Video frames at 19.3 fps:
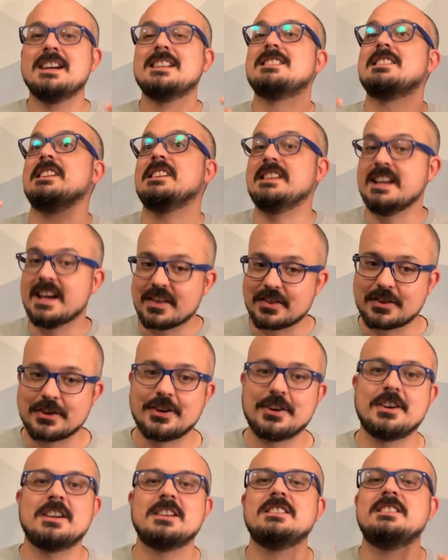
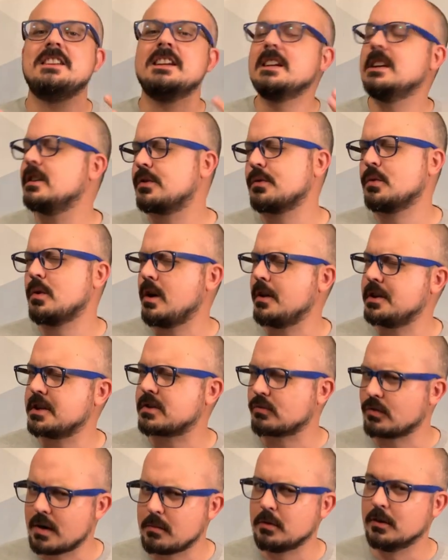together, digging through all this
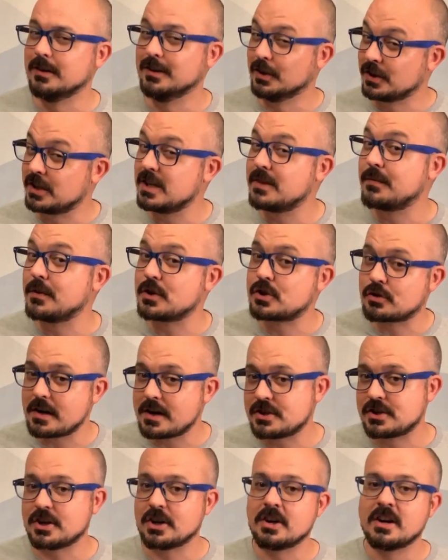rubble looking for
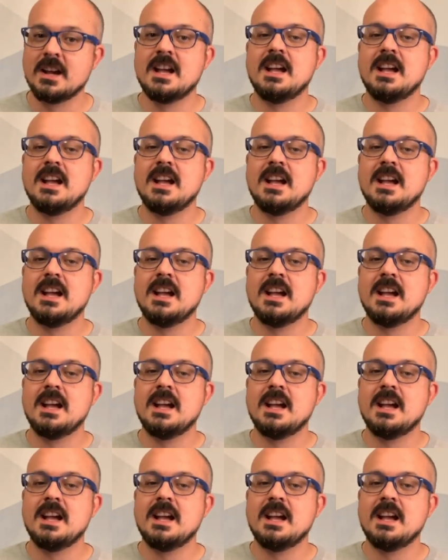treasure,